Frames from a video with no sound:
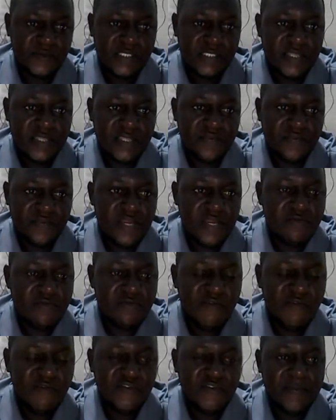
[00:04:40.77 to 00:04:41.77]
Then when we
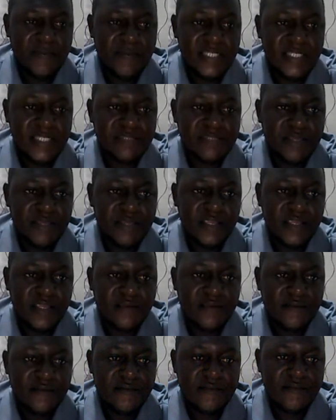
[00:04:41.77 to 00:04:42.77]
move to part B,
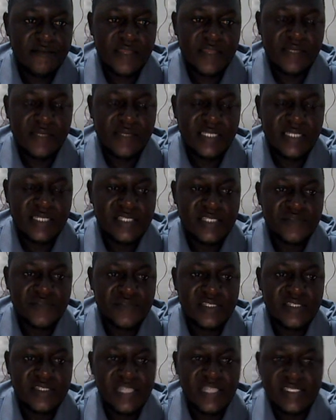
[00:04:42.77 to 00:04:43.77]
they want us to
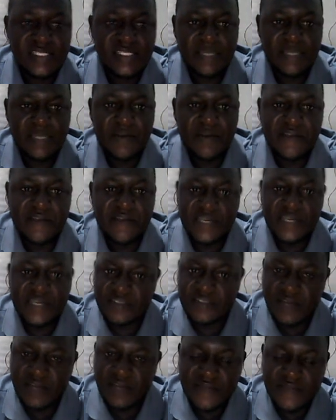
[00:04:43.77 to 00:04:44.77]
insert some relevant
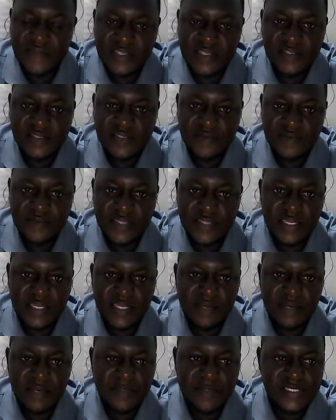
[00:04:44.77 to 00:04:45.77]
graphics within
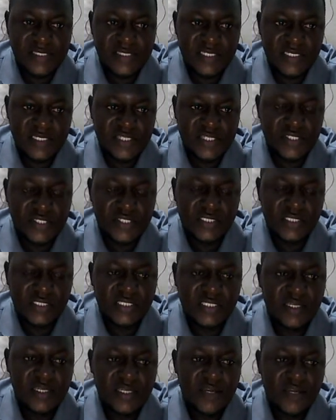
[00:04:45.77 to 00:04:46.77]
our presentation.
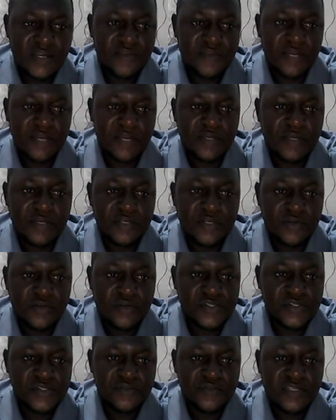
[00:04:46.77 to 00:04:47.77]
We are going
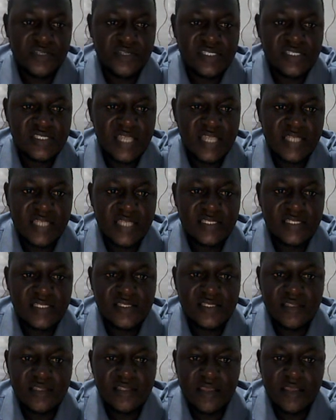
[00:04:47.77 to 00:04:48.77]
also to
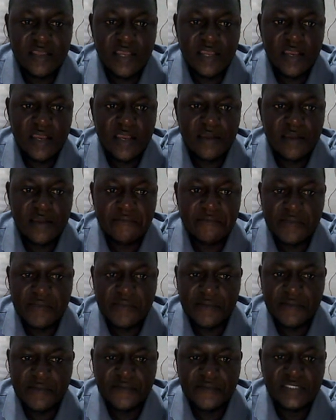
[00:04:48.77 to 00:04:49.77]
insert a
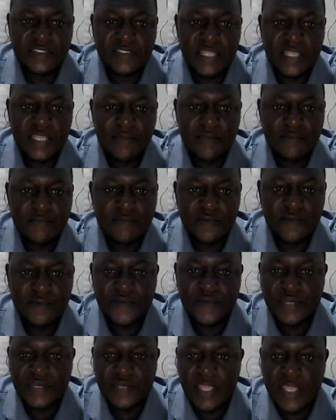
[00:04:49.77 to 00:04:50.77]
footer of
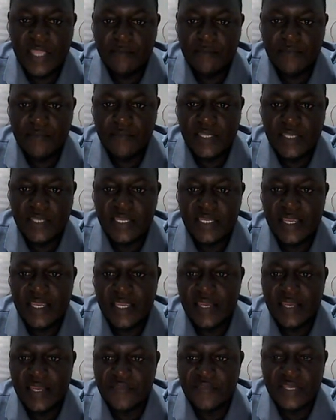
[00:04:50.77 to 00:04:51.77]
your name, then
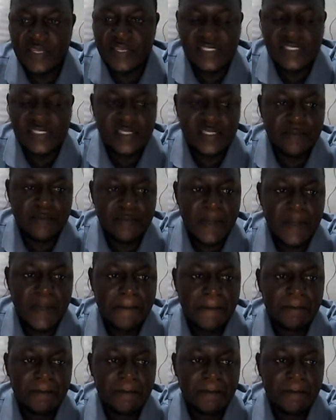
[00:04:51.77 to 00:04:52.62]
header, index number.